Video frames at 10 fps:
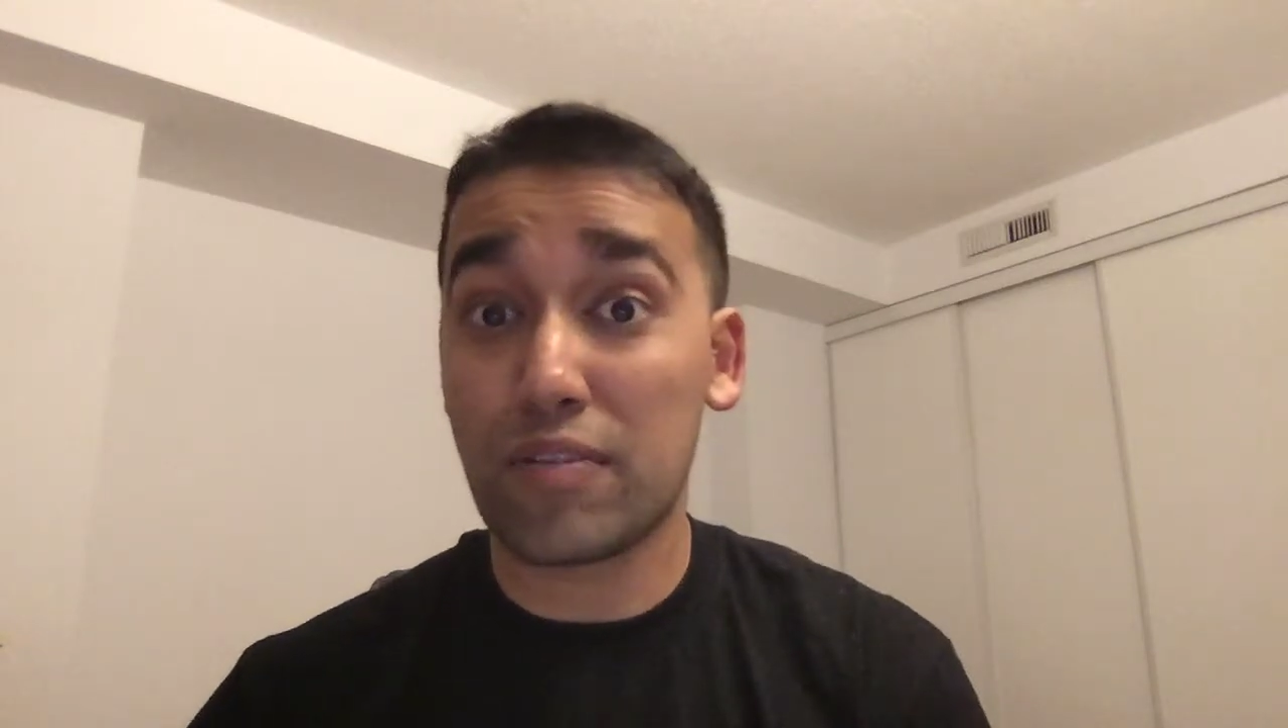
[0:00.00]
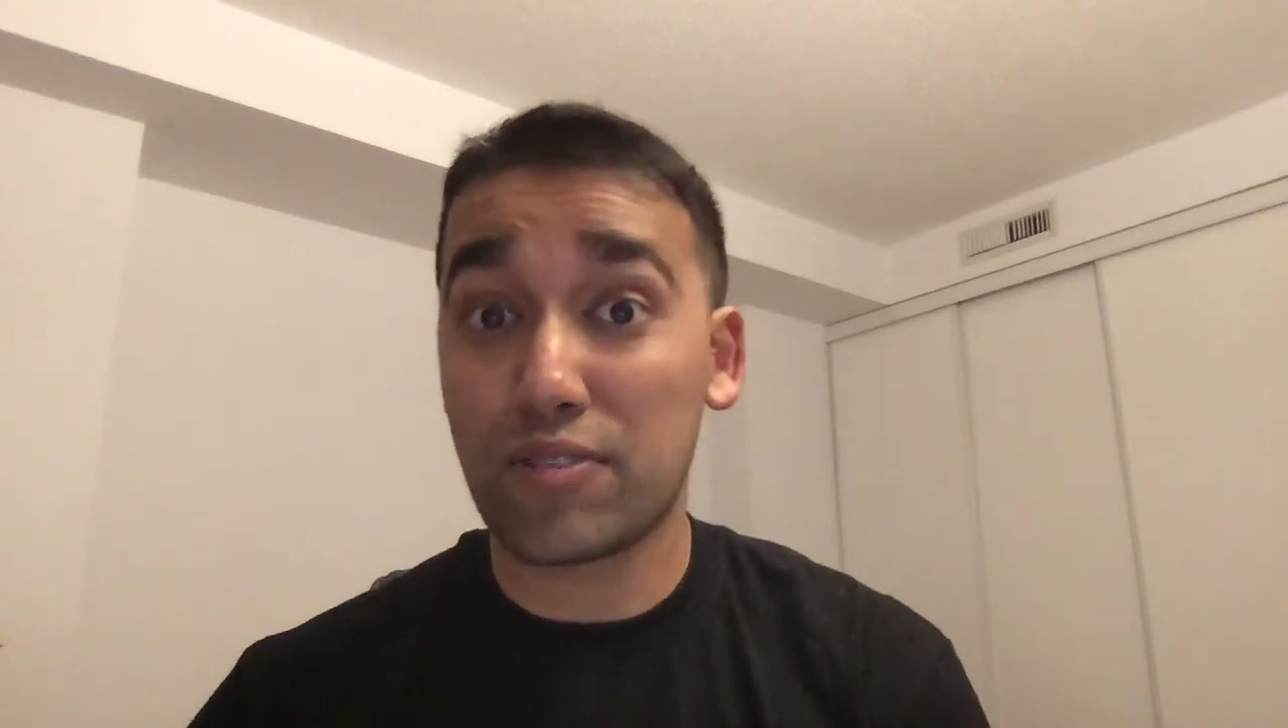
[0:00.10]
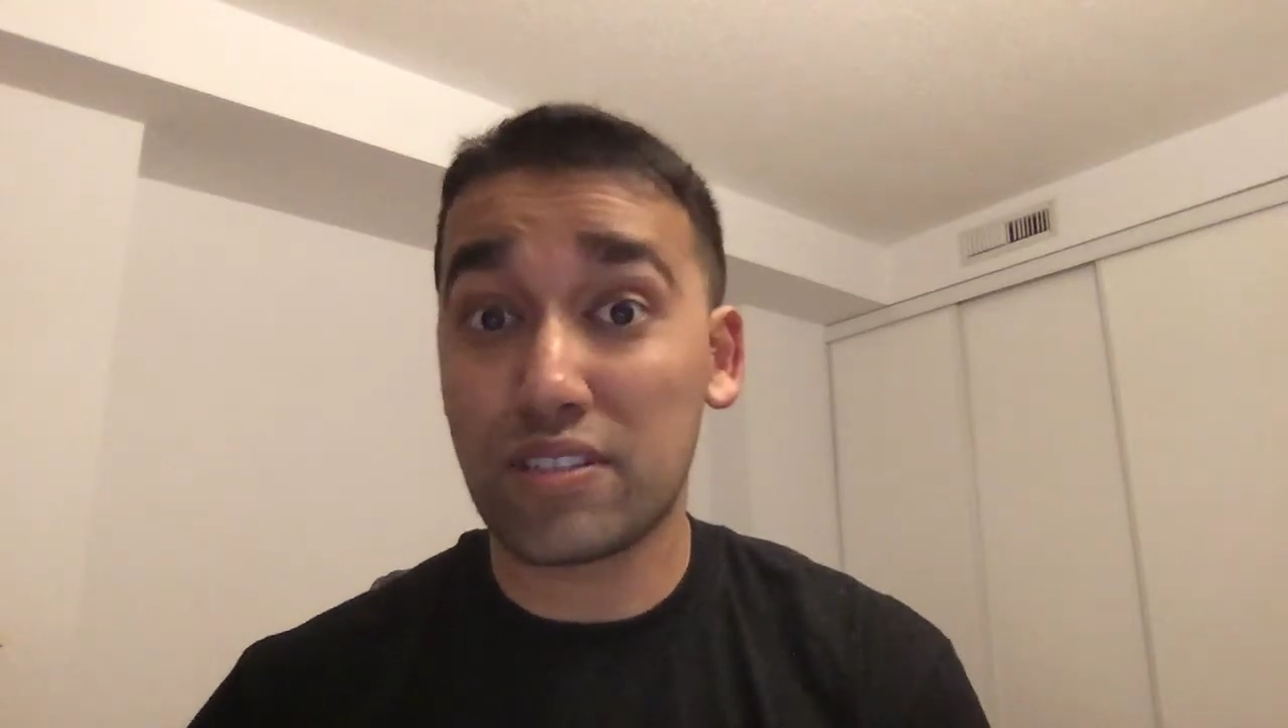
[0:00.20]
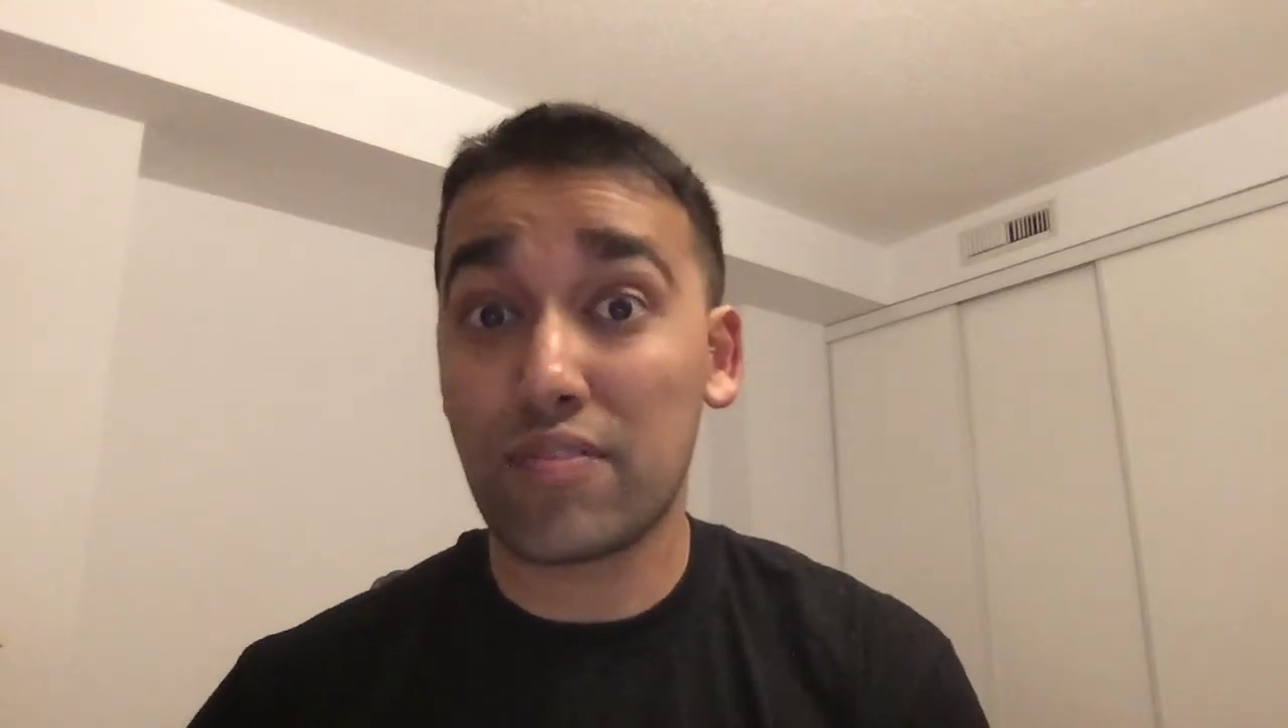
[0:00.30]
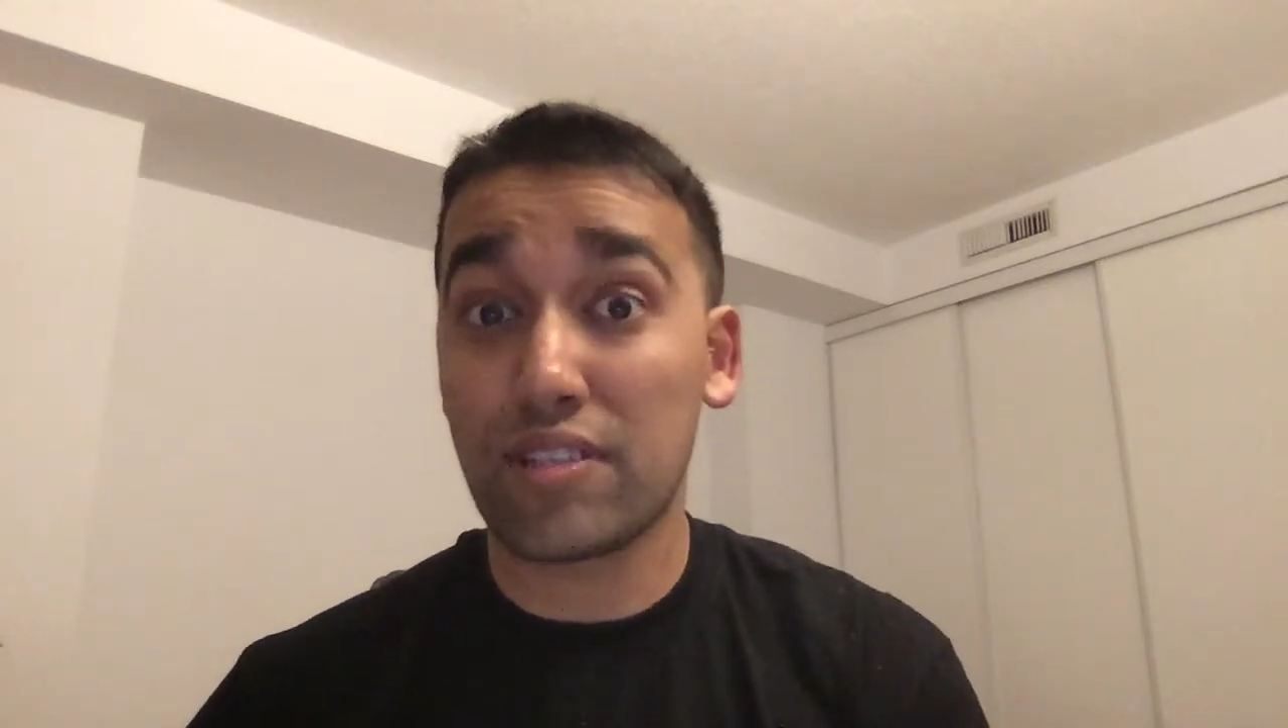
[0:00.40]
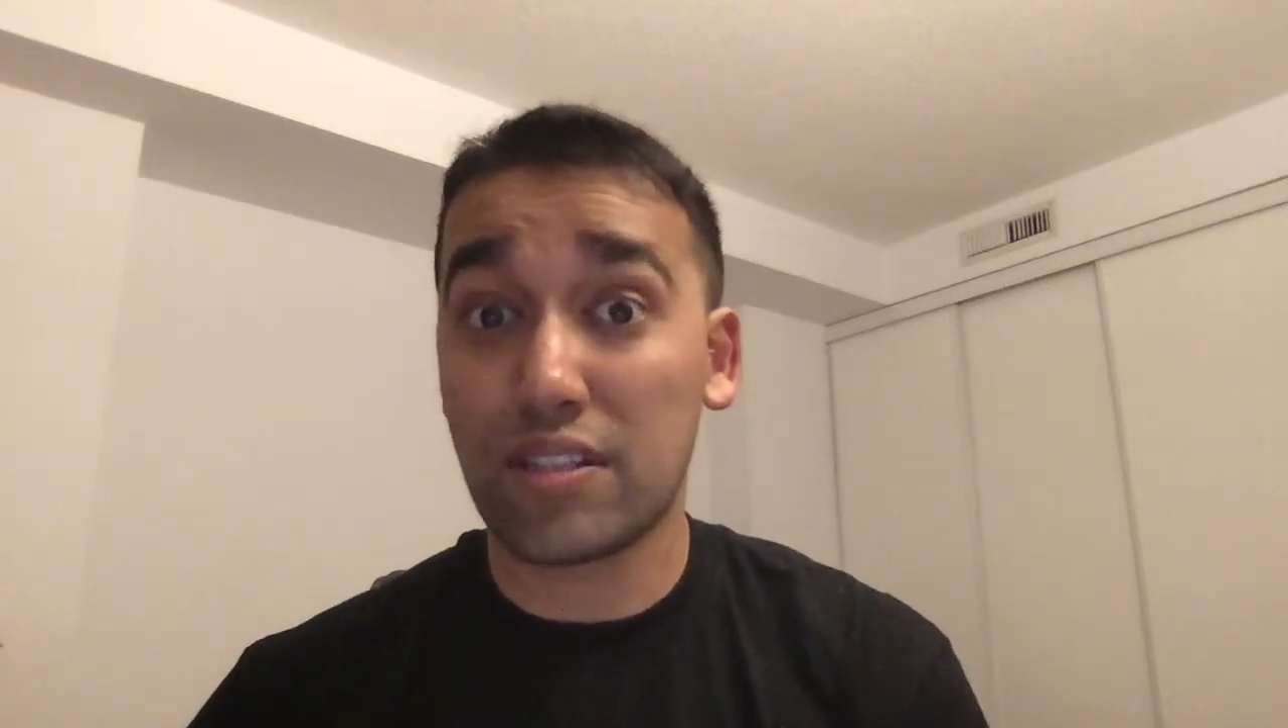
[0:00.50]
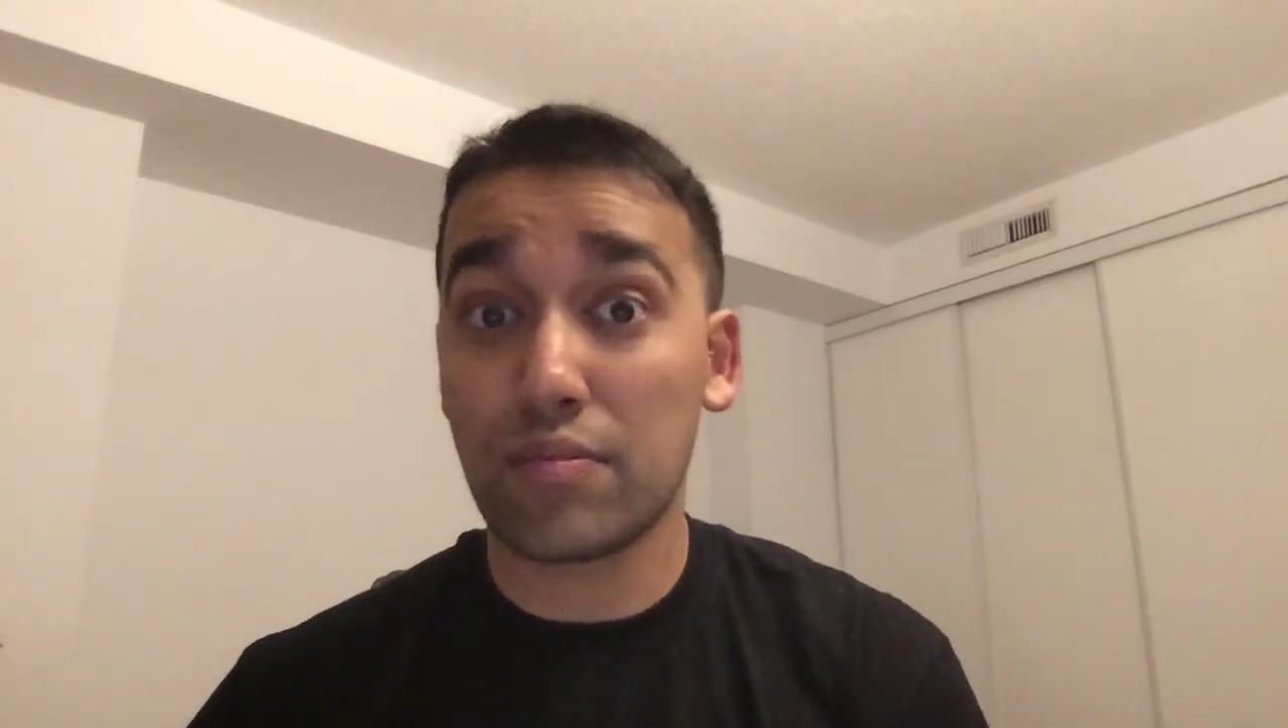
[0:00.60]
for 17